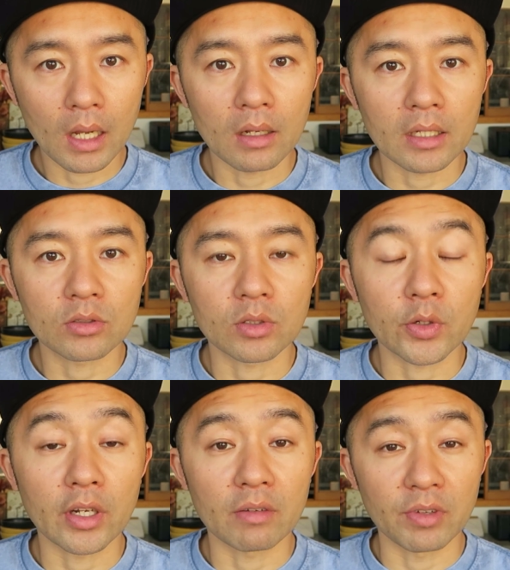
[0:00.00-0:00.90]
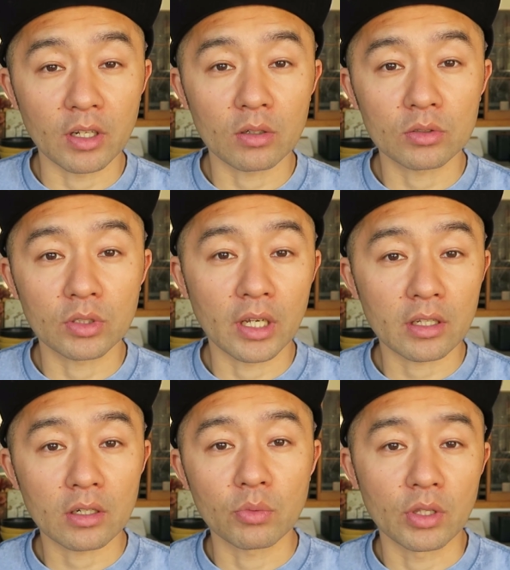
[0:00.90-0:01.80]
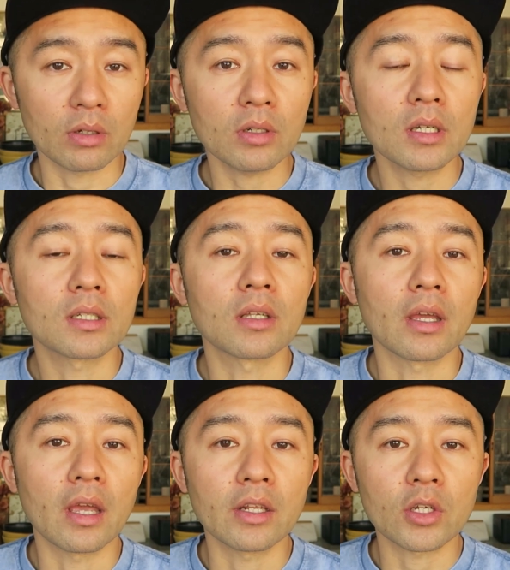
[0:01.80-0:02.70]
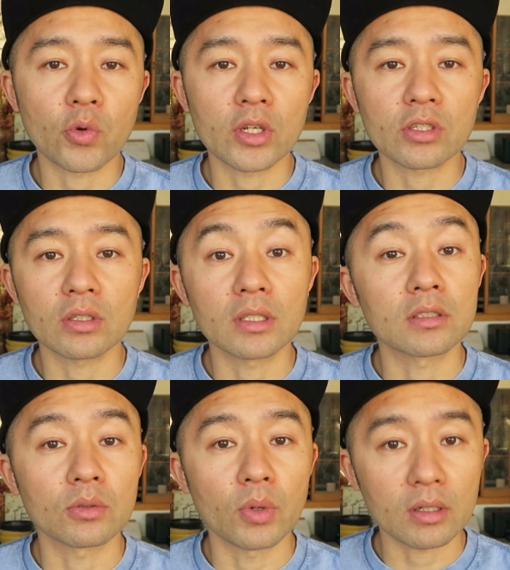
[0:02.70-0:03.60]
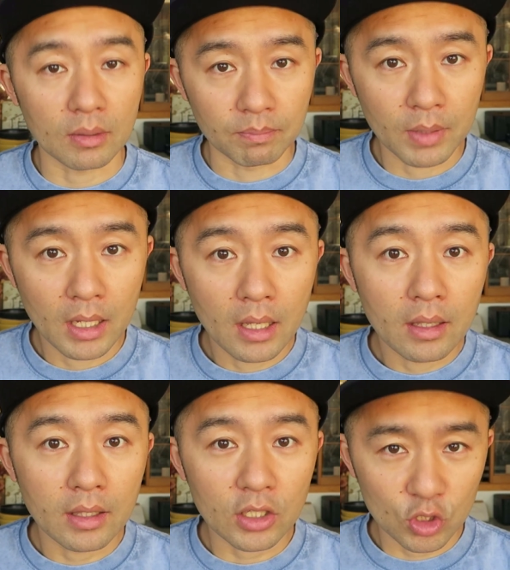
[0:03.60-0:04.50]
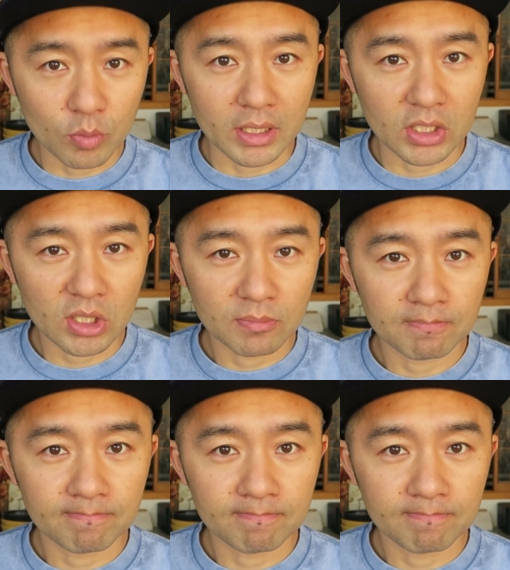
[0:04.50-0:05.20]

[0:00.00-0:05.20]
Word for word: I'd like to create a video together with you. Any question is welcome. Thank you so much.